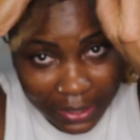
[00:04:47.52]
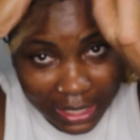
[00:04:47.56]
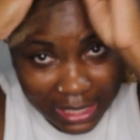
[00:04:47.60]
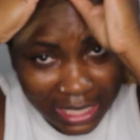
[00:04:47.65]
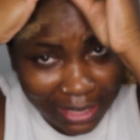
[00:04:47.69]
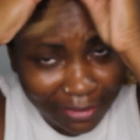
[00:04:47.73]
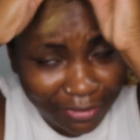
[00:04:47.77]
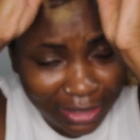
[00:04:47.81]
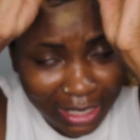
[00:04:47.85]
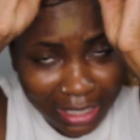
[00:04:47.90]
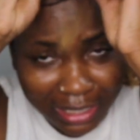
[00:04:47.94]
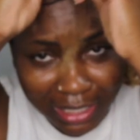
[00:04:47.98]
Because
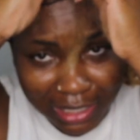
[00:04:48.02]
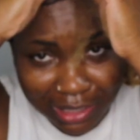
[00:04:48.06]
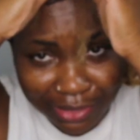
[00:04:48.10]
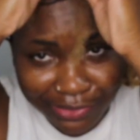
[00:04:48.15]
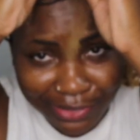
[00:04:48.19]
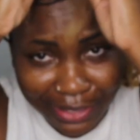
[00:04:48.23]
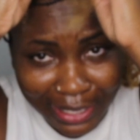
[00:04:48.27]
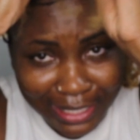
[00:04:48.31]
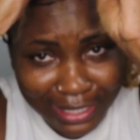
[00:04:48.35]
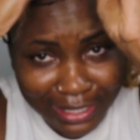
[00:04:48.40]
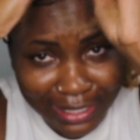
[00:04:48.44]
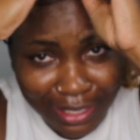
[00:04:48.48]
I feel like there's
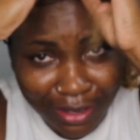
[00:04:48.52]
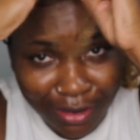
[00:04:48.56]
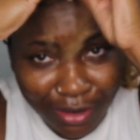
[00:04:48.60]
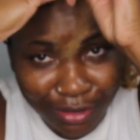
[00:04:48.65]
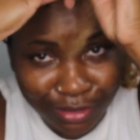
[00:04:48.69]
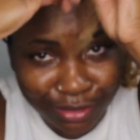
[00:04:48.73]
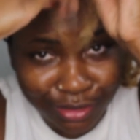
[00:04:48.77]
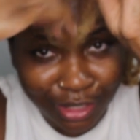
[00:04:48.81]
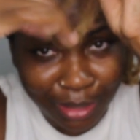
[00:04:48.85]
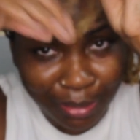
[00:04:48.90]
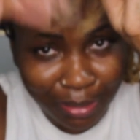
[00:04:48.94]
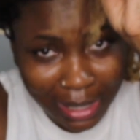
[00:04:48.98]
flights that
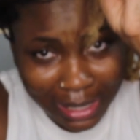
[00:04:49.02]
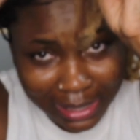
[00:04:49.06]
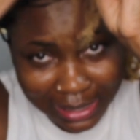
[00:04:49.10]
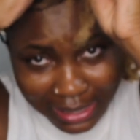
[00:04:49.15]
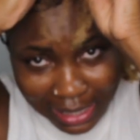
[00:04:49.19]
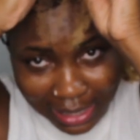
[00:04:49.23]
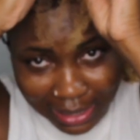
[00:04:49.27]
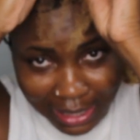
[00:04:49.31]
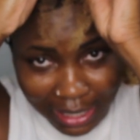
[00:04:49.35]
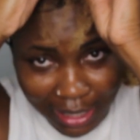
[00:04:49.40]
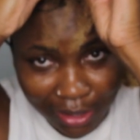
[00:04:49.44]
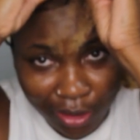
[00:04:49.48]
are
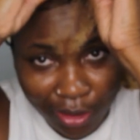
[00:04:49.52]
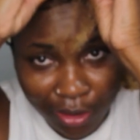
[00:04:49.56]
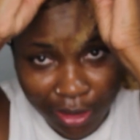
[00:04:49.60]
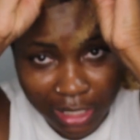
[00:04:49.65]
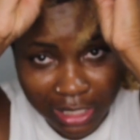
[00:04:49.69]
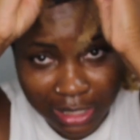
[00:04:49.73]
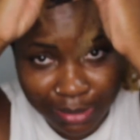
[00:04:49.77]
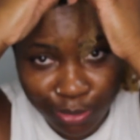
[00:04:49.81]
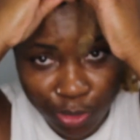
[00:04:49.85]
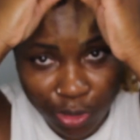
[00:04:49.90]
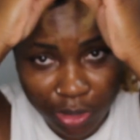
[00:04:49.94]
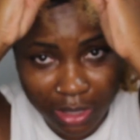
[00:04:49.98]
domestic that
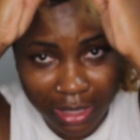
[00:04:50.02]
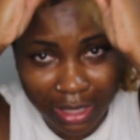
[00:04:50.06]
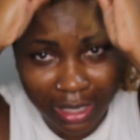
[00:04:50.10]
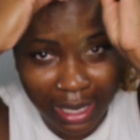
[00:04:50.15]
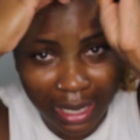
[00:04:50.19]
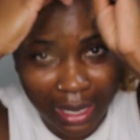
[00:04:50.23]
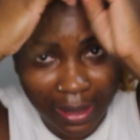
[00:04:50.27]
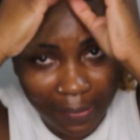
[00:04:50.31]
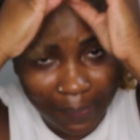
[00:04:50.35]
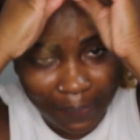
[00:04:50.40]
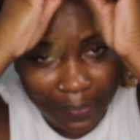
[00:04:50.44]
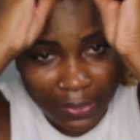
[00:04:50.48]
cost more than
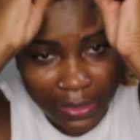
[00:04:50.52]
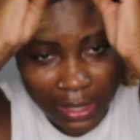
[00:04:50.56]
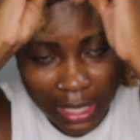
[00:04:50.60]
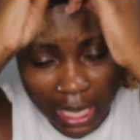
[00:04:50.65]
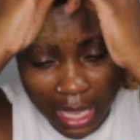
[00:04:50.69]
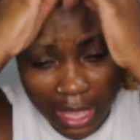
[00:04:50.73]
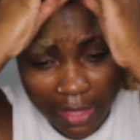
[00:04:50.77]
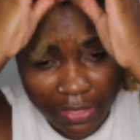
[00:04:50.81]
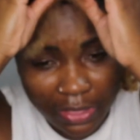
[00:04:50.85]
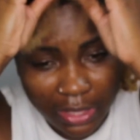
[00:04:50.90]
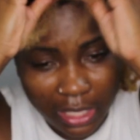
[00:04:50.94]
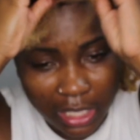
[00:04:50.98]
that.
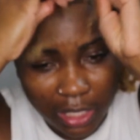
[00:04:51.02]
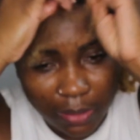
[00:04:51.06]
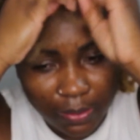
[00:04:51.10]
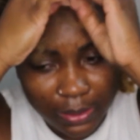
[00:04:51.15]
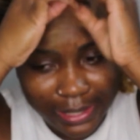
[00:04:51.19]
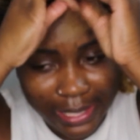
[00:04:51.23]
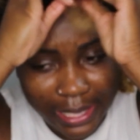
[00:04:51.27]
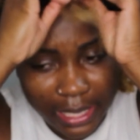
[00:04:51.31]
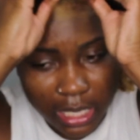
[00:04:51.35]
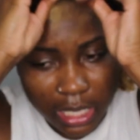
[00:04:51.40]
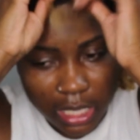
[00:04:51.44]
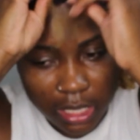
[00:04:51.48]
I think it
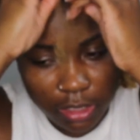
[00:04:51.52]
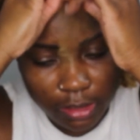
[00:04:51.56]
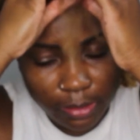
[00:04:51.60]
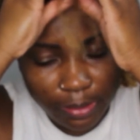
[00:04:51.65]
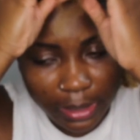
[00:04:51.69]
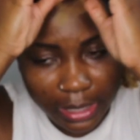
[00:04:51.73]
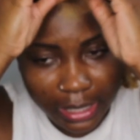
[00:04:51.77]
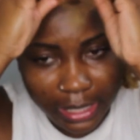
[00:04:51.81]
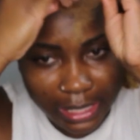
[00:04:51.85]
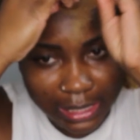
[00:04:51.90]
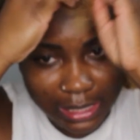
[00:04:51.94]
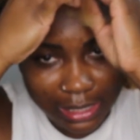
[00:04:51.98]
was like a little
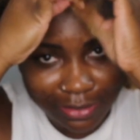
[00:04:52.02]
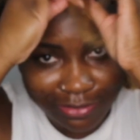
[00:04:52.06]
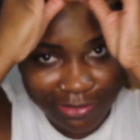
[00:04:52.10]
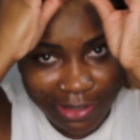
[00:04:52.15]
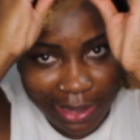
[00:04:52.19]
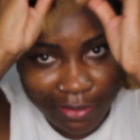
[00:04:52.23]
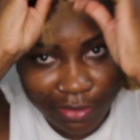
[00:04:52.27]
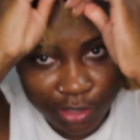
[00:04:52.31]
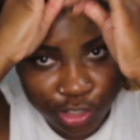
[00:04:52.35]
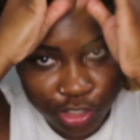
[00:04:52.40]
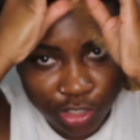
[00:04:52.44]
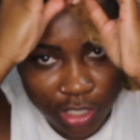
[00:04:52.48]
bit less than
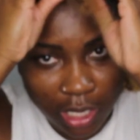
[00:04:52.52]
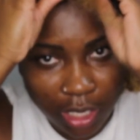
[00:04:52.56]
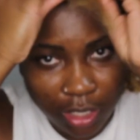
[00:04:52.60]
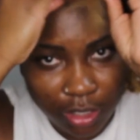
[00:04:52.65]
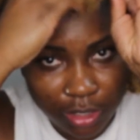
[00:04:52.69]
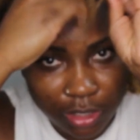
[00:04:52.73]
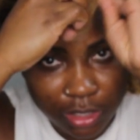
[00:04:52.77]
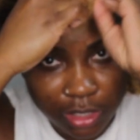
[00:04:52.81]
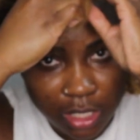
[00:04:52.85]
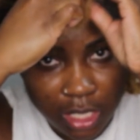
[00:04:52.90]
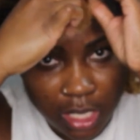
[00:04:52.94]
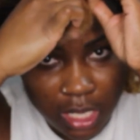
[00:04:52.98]

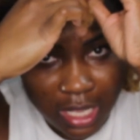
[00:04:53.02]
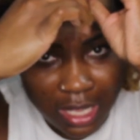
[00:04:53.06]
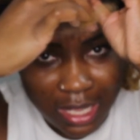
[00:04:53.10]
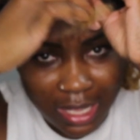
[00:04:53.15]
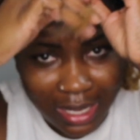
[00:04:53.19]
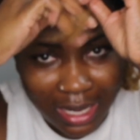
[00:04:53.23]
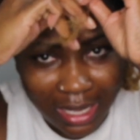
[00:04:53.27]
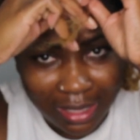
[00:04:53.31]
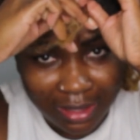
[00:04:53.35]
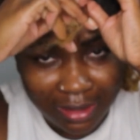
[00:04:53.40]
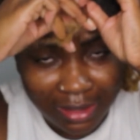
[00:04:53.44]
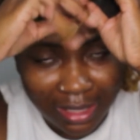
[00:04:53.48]
$500.
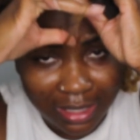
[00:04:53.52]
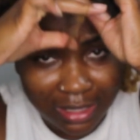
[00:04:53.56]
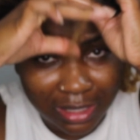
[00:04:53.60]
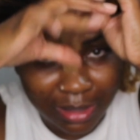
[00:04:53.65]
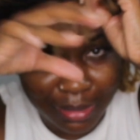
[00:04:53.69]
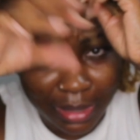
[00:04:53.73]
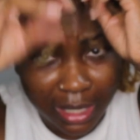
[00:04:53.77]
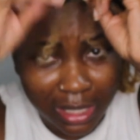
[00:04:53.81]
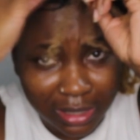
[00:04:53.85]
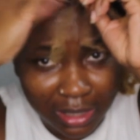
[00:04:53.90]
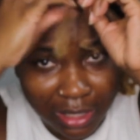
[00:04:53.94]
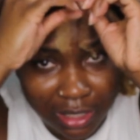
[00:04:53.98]
And I think that's
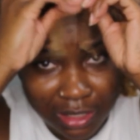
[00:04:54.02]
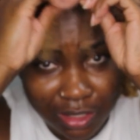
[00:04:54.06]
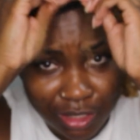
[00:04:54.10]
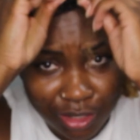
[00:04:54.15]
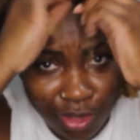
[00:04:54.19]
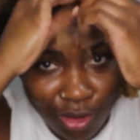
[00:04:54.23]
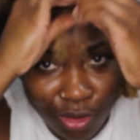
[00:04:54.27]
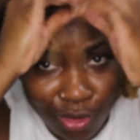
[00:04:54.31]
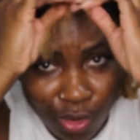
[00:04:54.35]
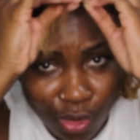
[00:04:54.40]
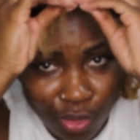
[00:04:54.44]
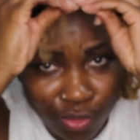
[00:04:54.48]
amazing to
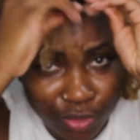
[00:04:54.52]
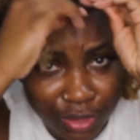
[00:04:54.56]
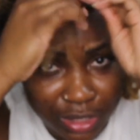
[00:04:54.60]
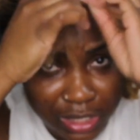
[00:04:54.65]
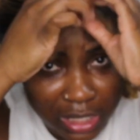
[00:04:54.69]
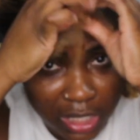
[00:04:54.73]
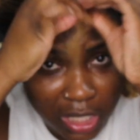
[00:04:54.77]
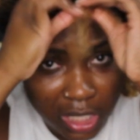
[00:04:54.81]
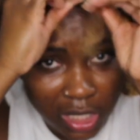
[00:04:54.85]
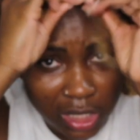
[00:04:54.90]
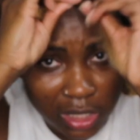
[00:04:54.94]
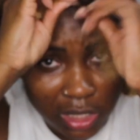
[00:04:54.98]
go
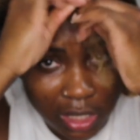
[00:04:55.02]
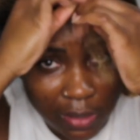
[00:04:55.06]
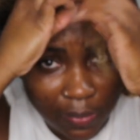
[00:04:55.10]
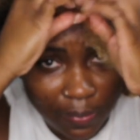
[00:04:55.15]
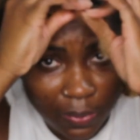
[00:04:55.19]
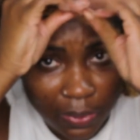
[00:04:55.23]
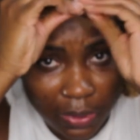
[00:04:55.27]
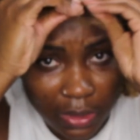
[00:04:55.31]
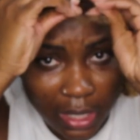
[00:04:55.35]
overseas.